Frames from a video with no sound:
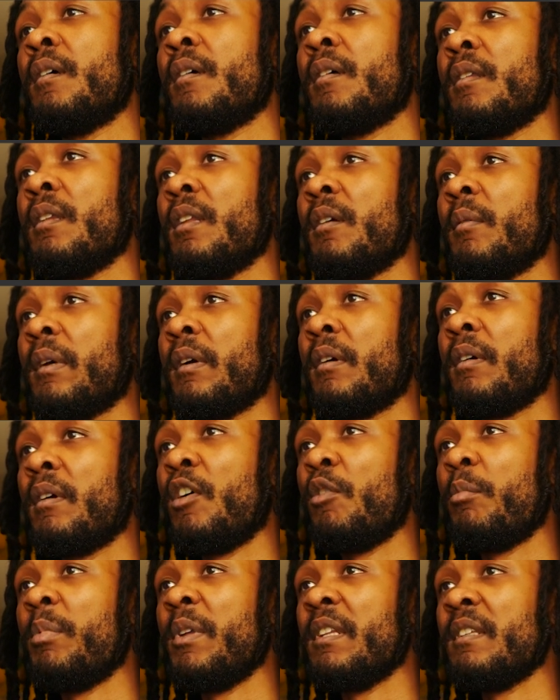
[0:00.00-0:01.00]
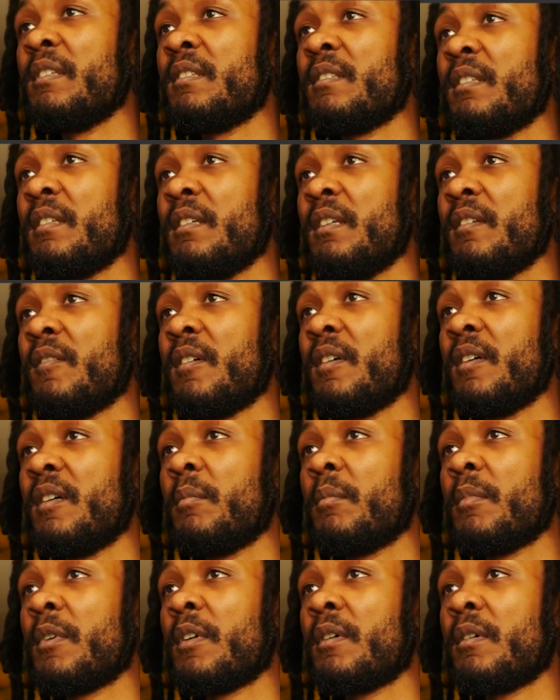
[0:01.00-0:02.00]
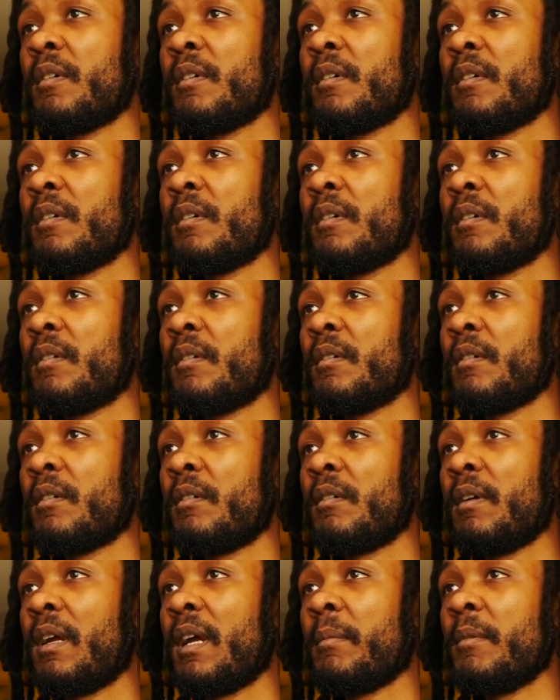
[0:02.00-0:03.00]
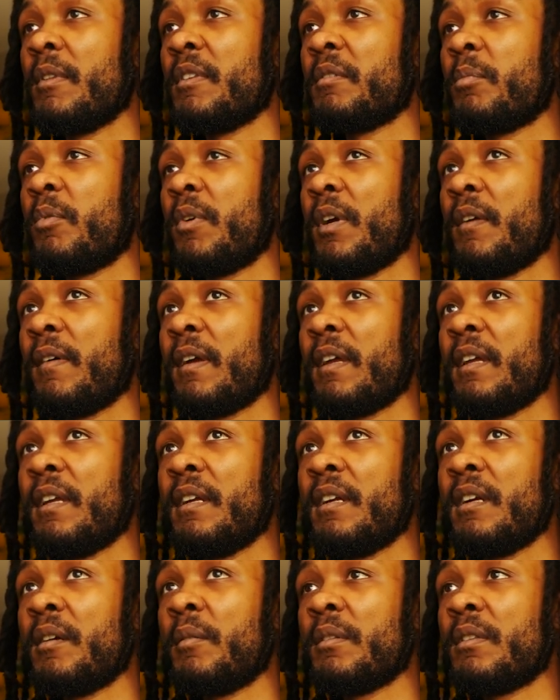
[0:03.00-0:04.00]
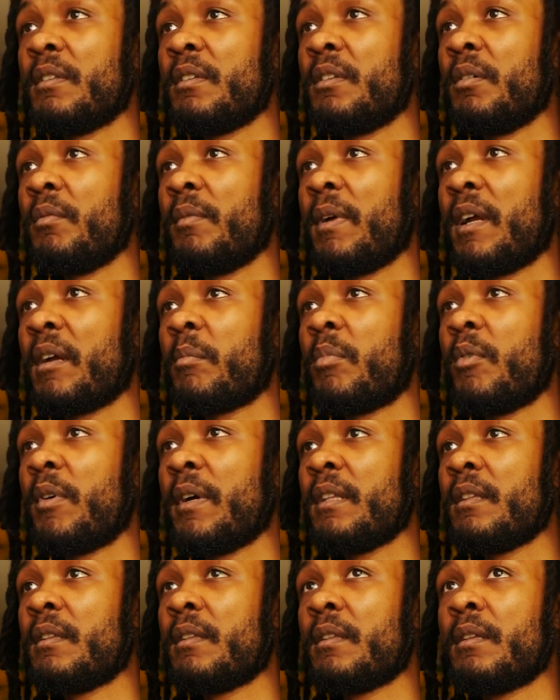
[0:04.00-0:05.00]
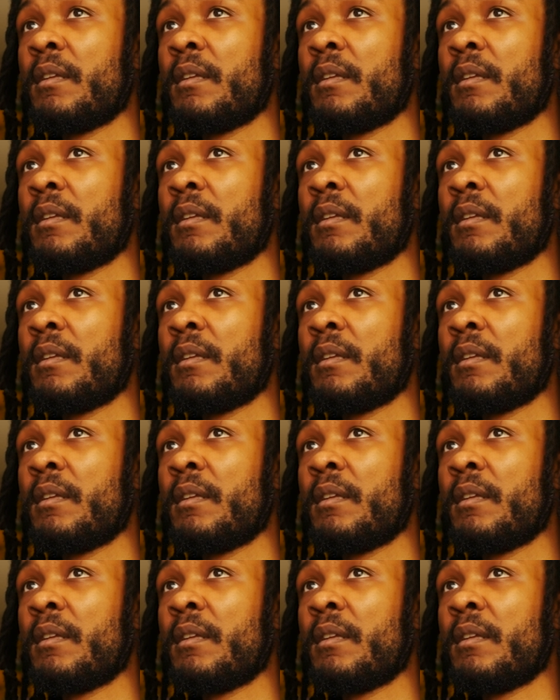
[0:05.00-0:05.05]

And then we're gonna open this sleeve up. Grab this point right here with the direct point